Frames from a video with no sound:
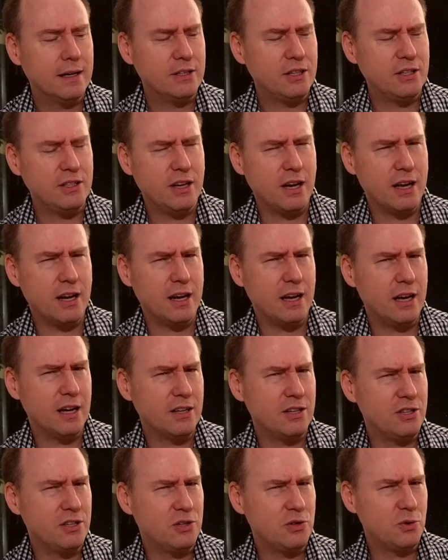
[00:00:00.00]
She's got
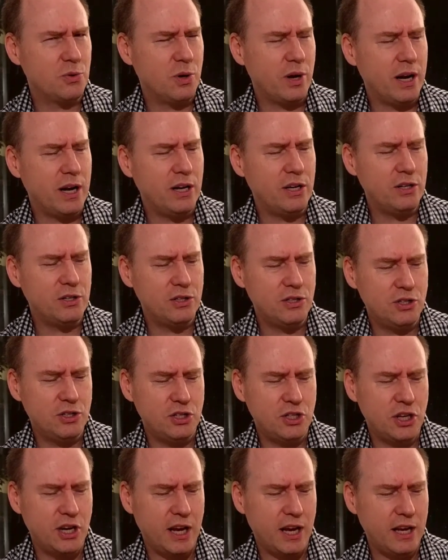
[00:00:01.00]
a
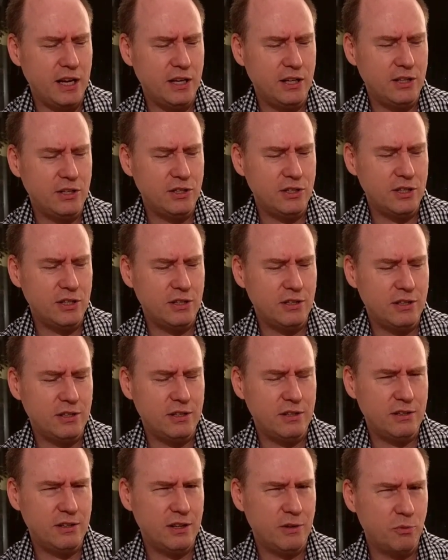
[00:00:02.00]
strange change
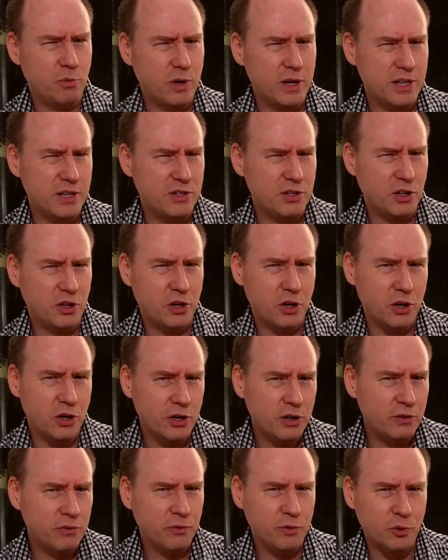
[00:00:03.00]
in what has
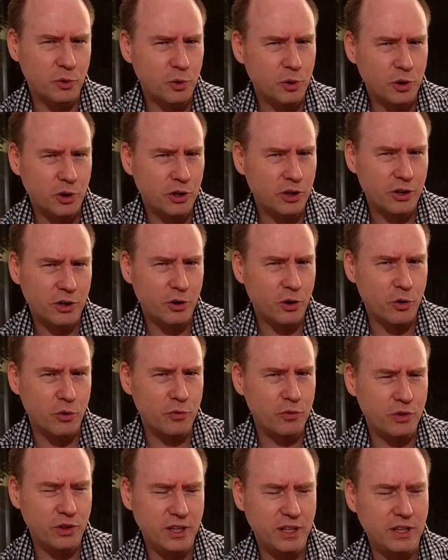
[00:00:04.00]
occurred for her
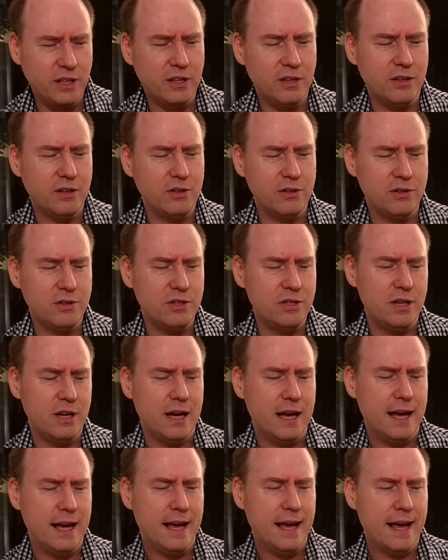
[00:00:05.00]
over the
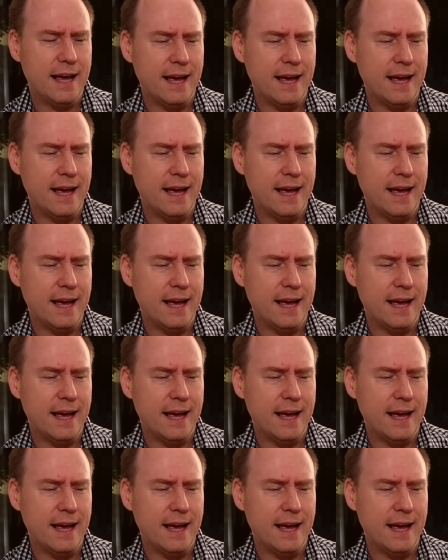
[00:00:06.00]
years.